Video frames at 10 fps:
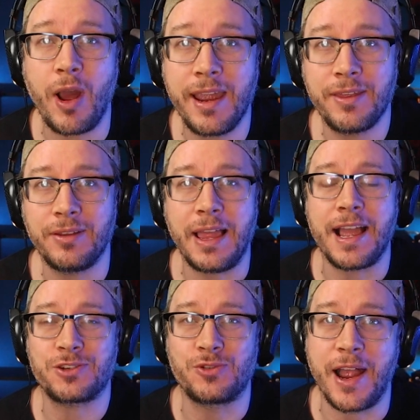Raya the
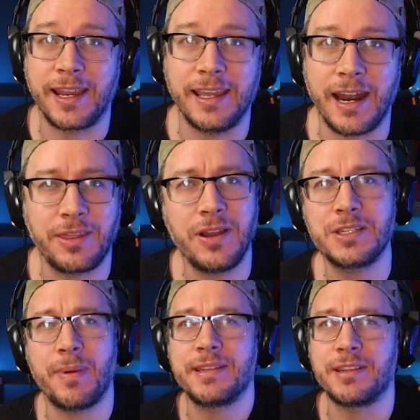Last Dragon, and I
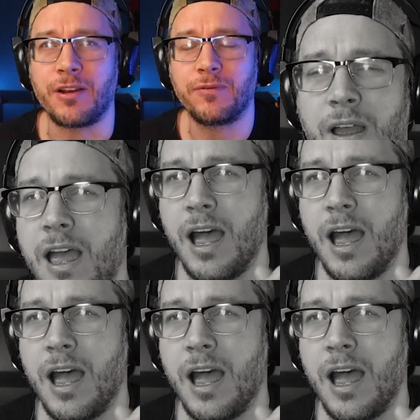thought to myself,